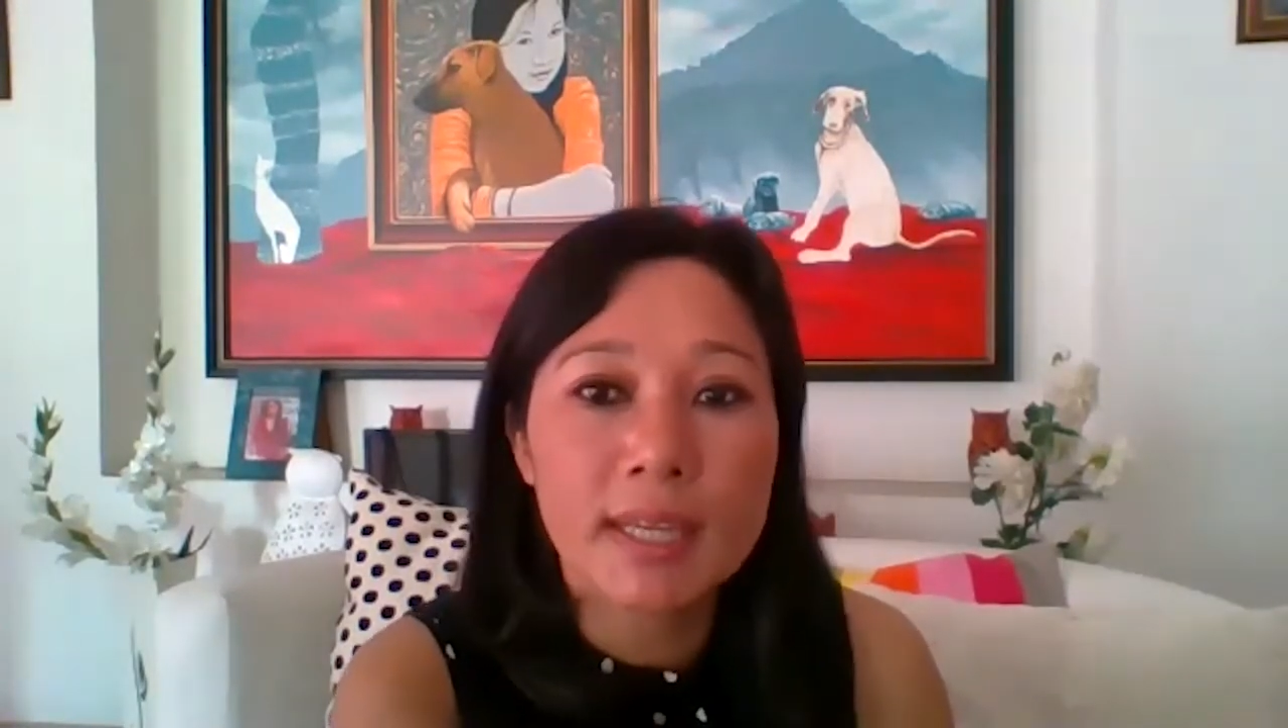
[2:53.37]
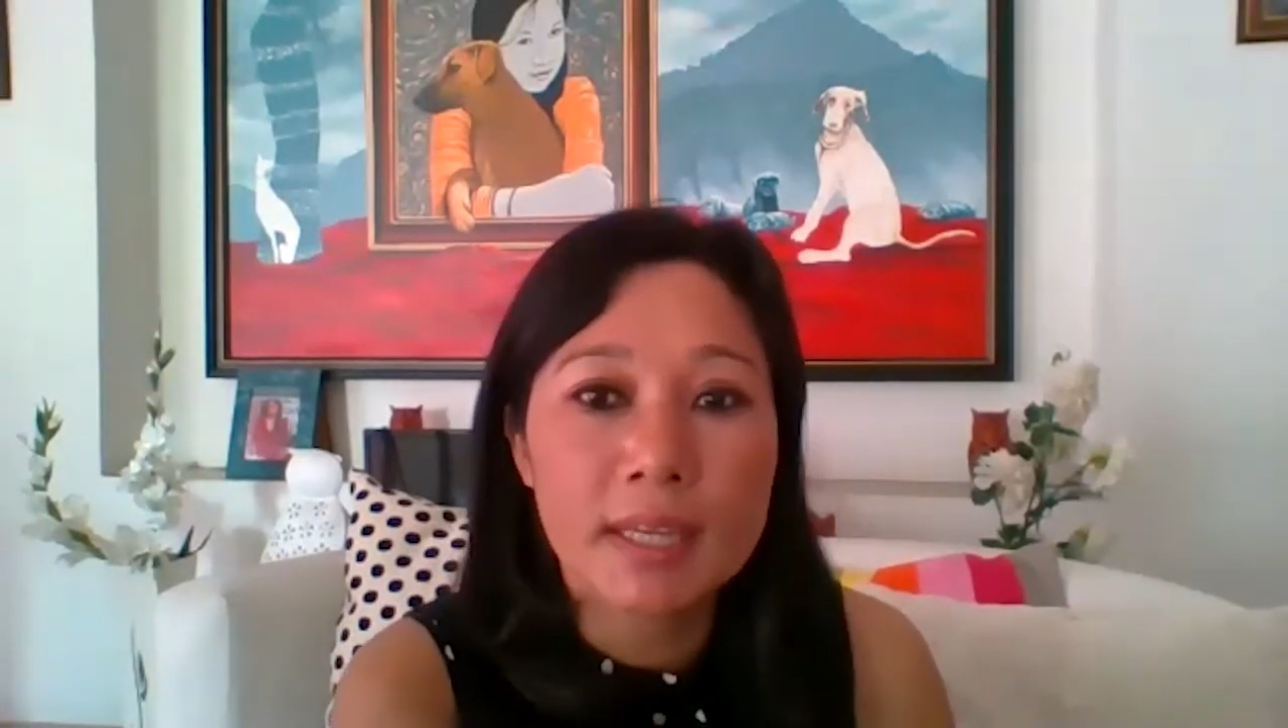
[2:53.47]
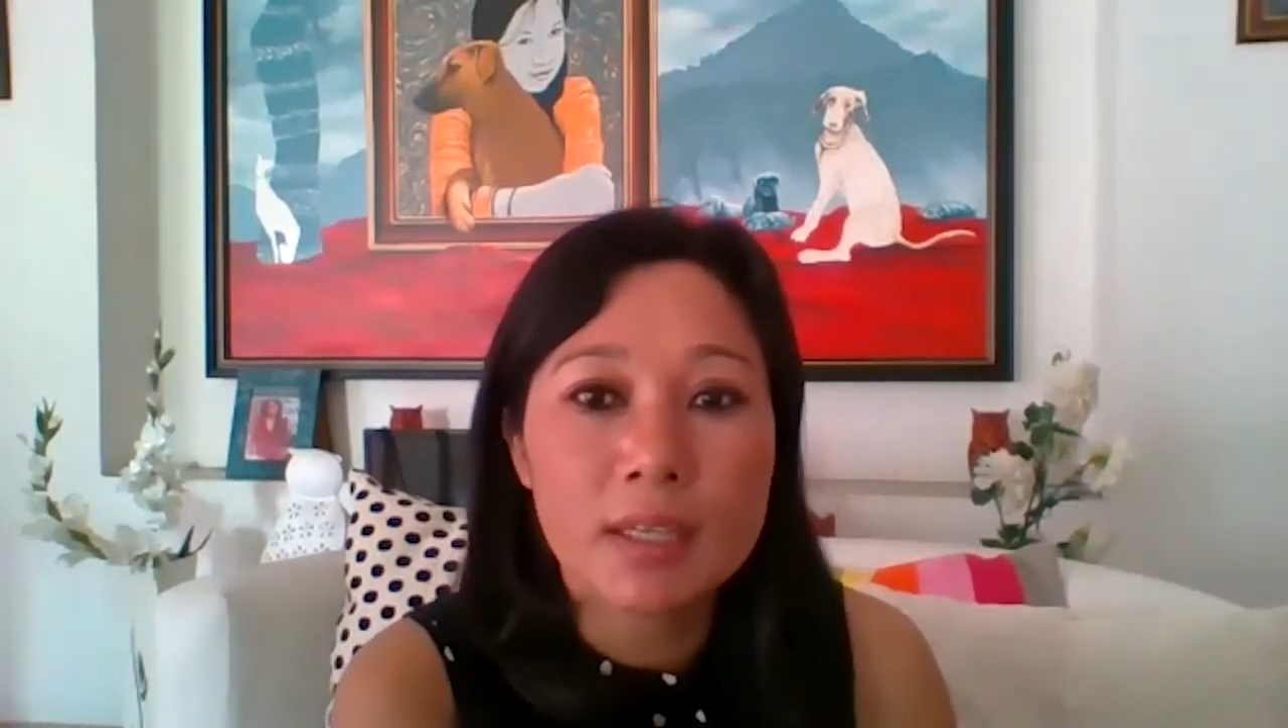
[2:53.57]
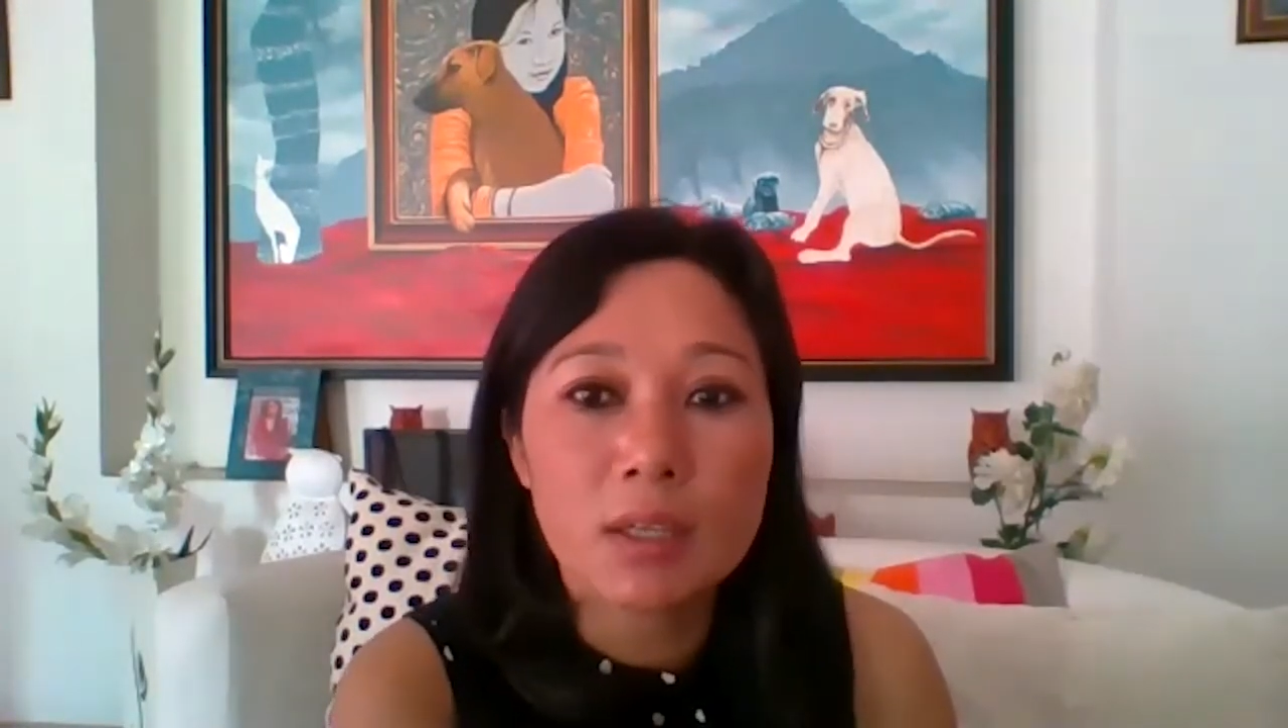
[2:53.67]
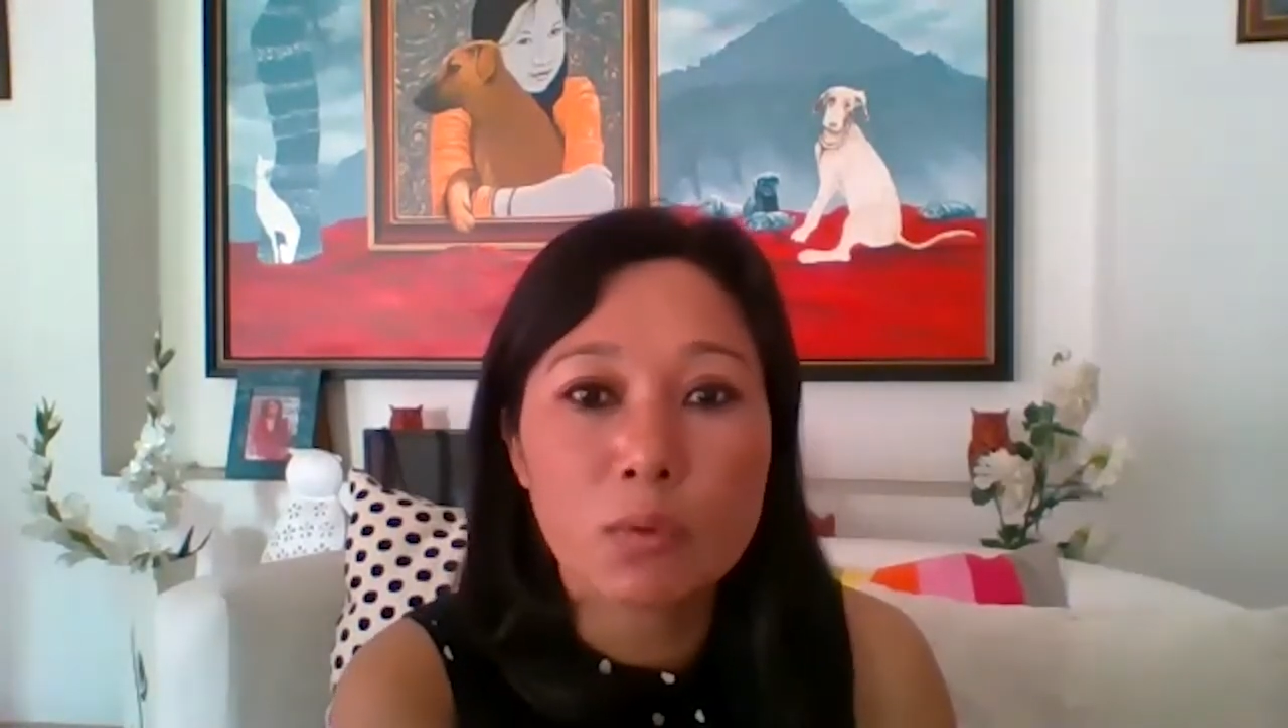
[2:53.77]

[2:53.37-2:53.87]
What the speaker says: day,